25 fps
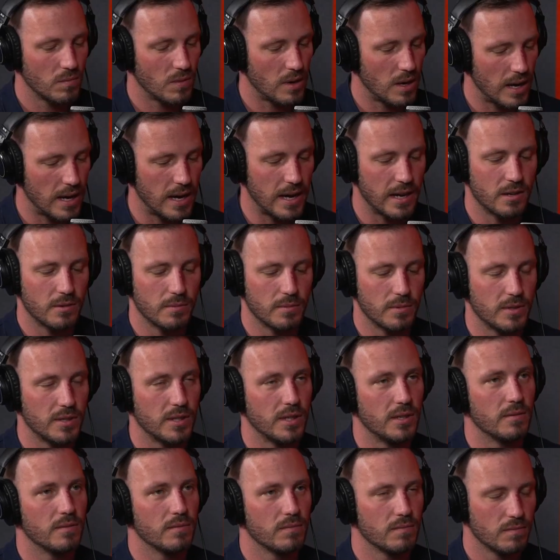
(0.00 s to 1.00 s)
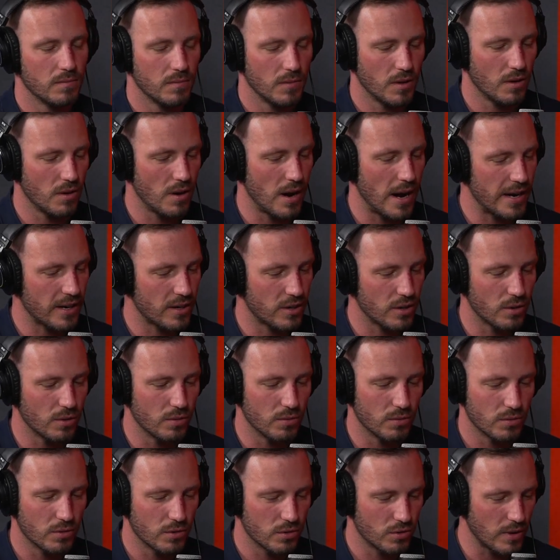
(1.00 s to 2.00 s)
100%. All right,
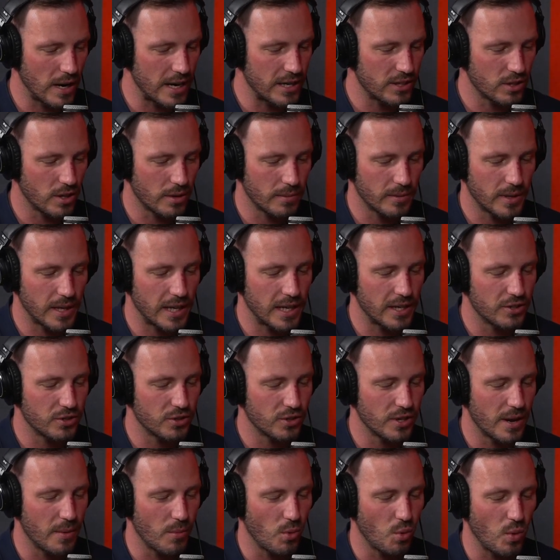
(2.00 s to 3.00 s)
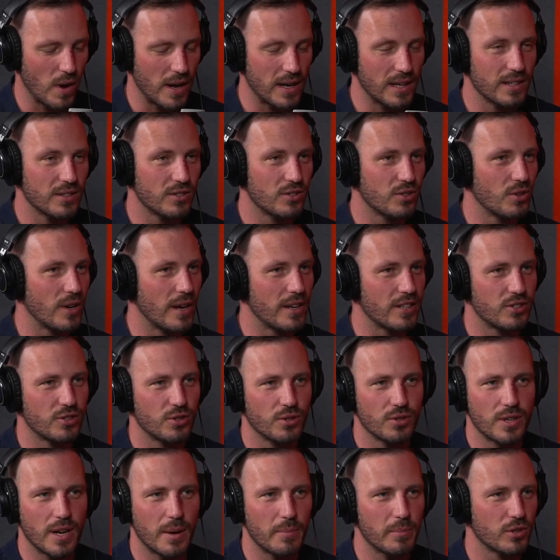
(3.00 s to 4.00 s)
cool. Great job on attitude number 1. Let's do
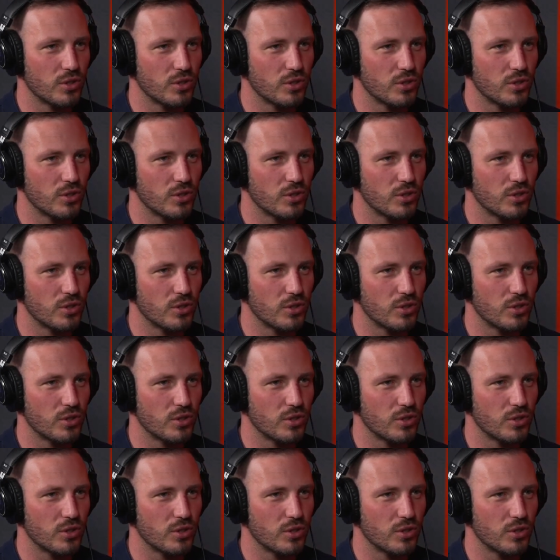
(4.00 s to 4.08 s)
attitude number